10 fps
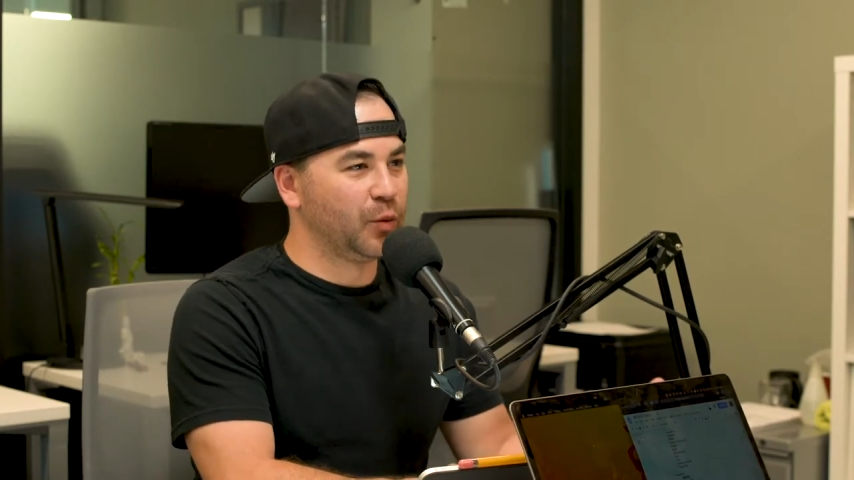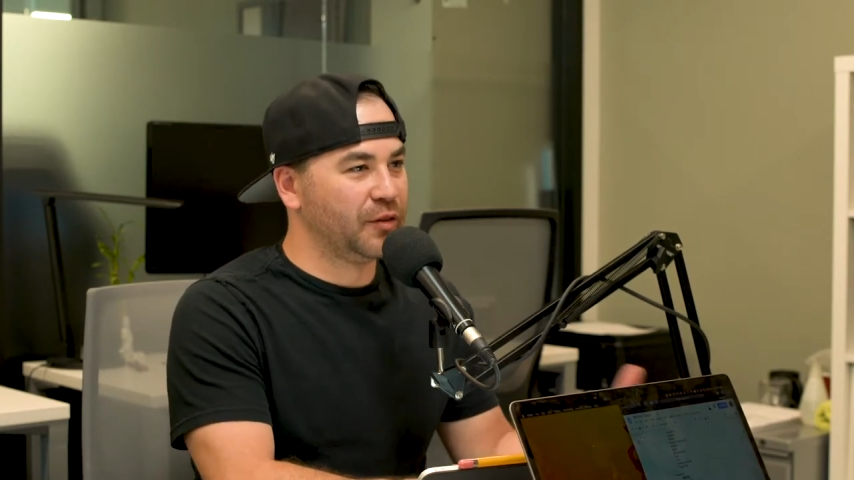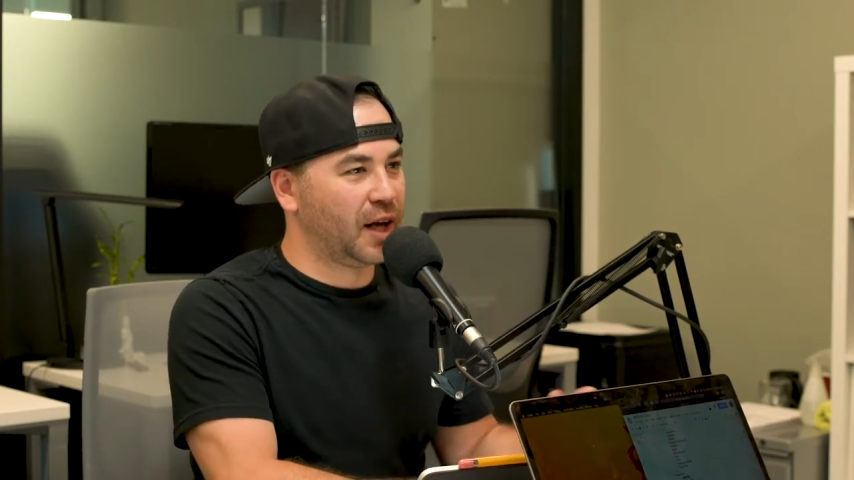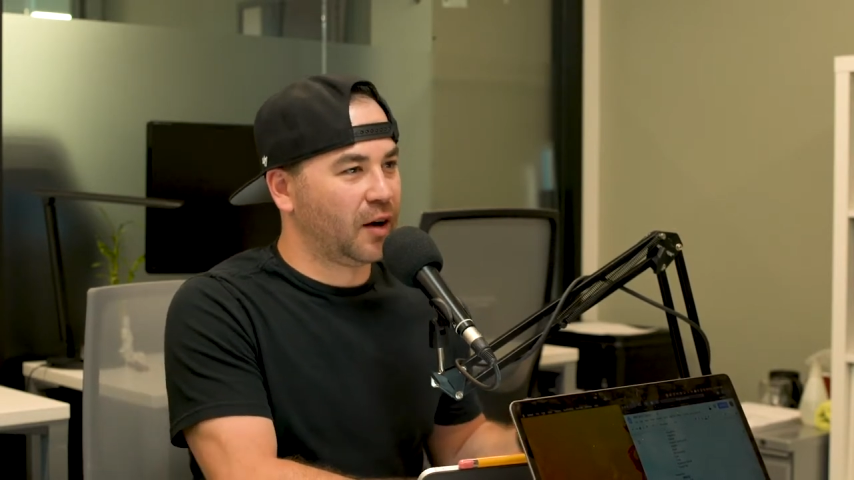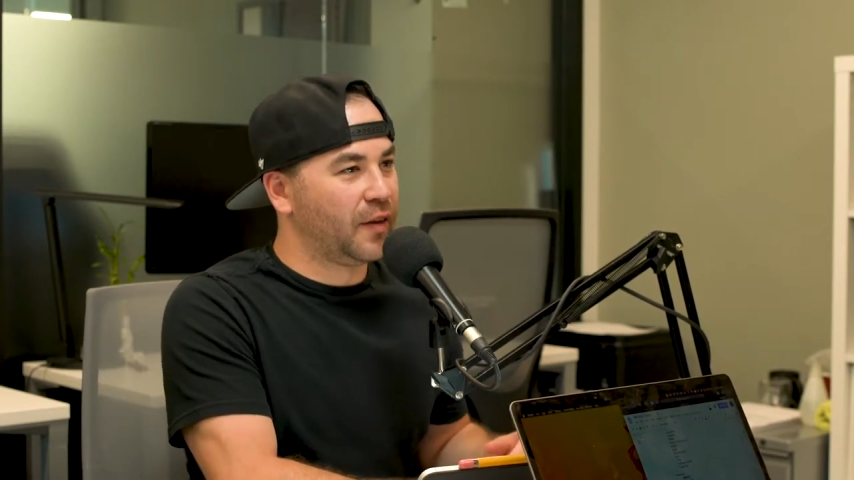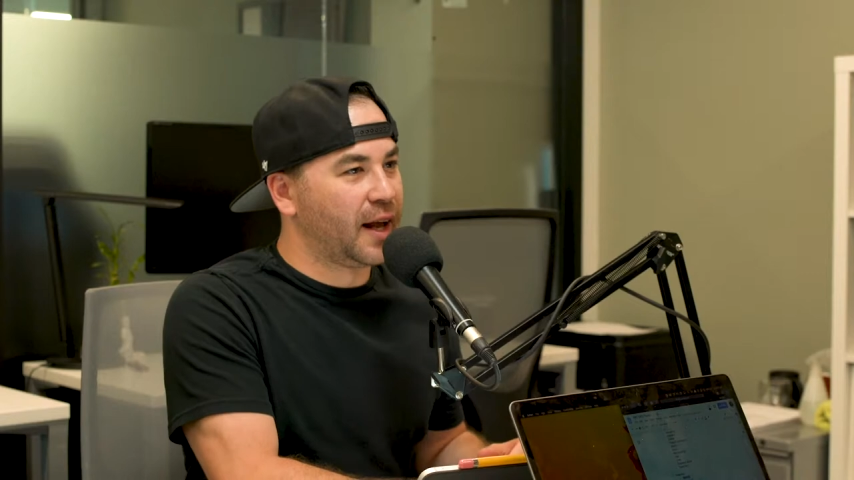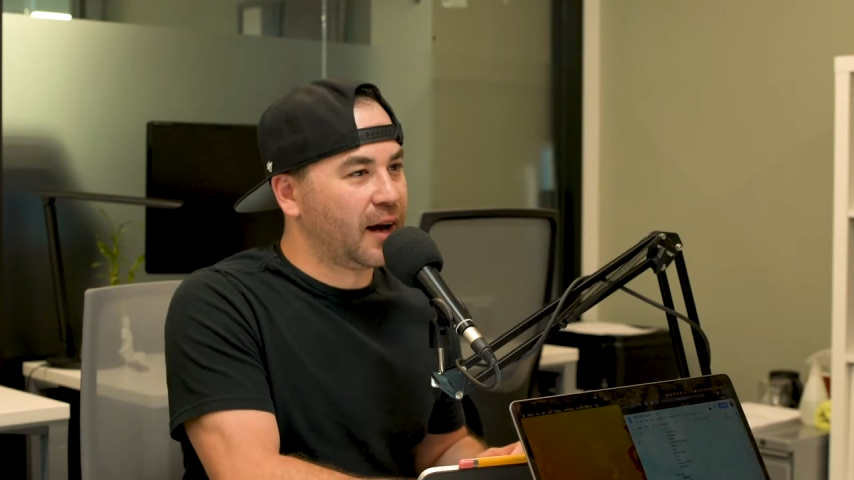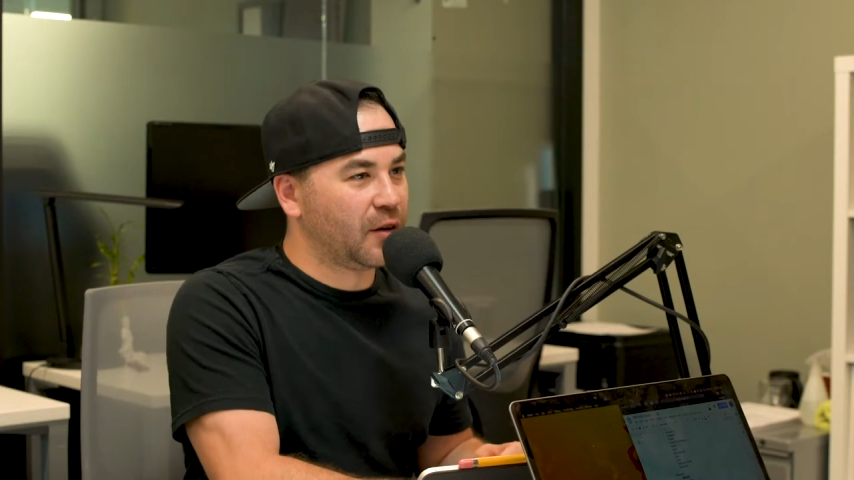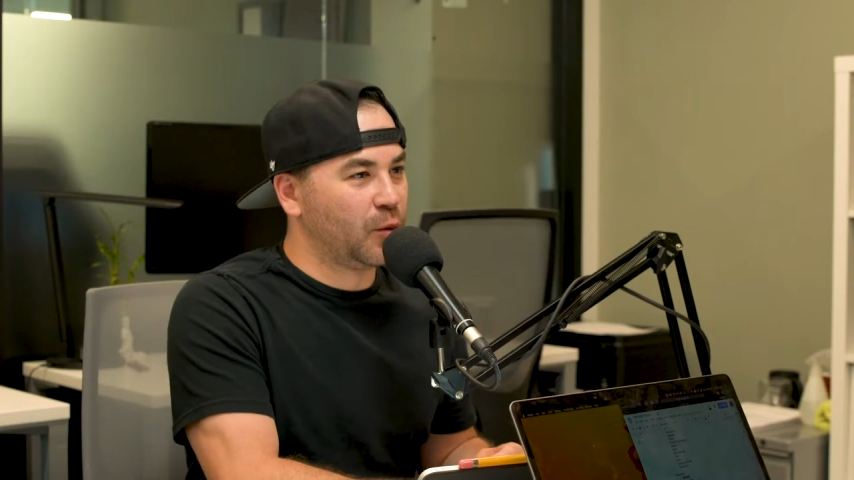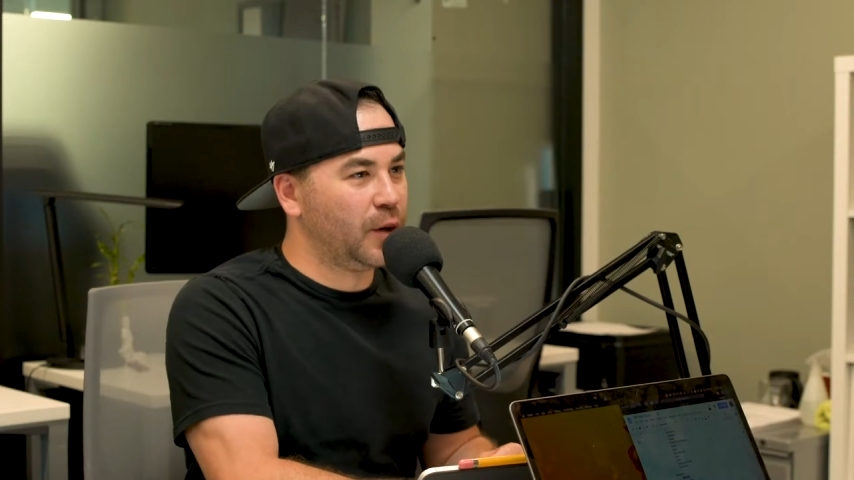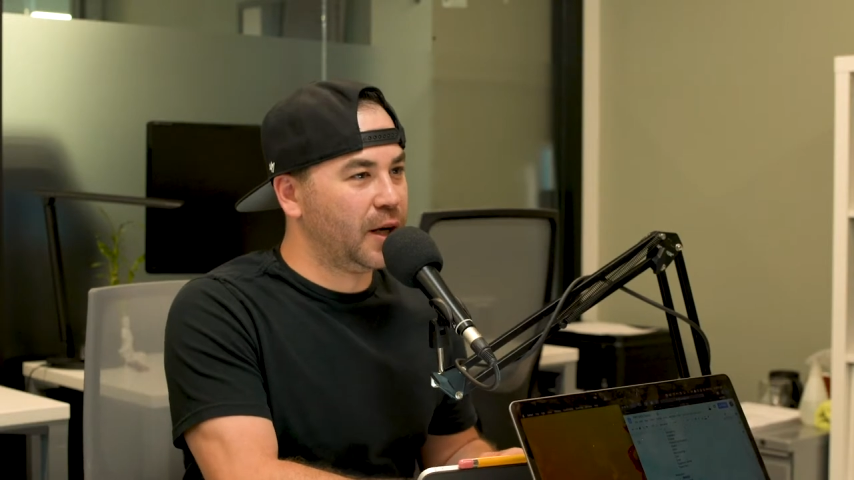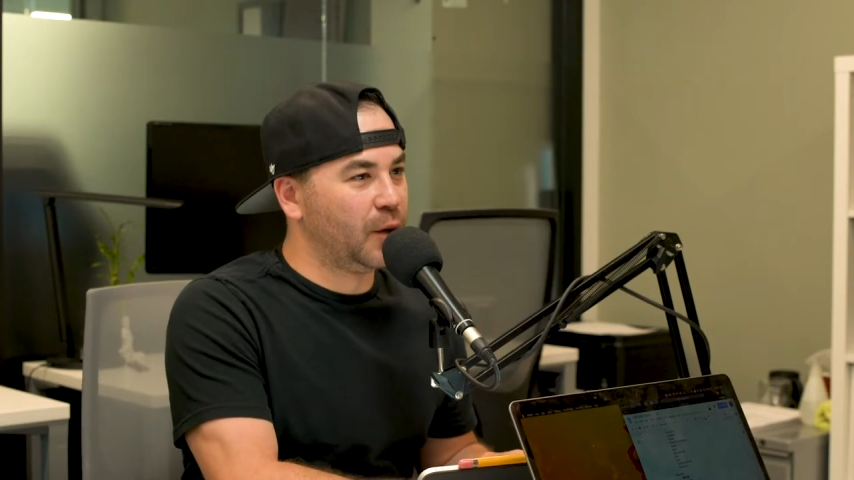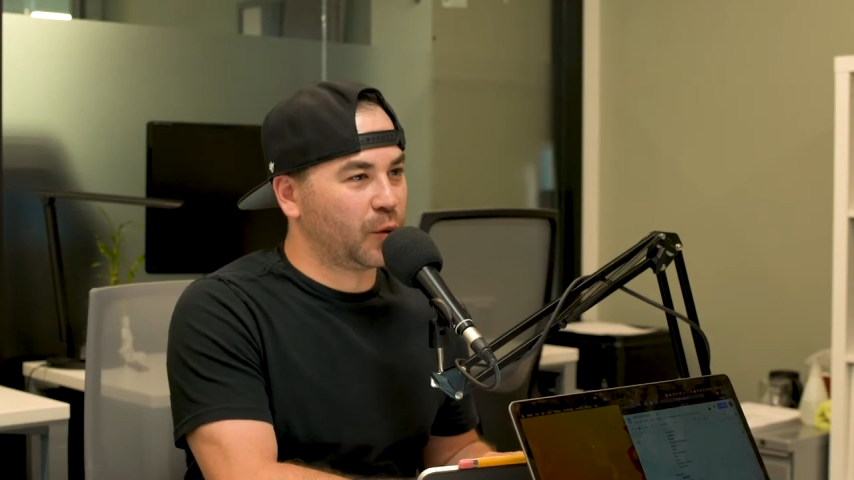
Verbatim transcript: We've got all that out of the way.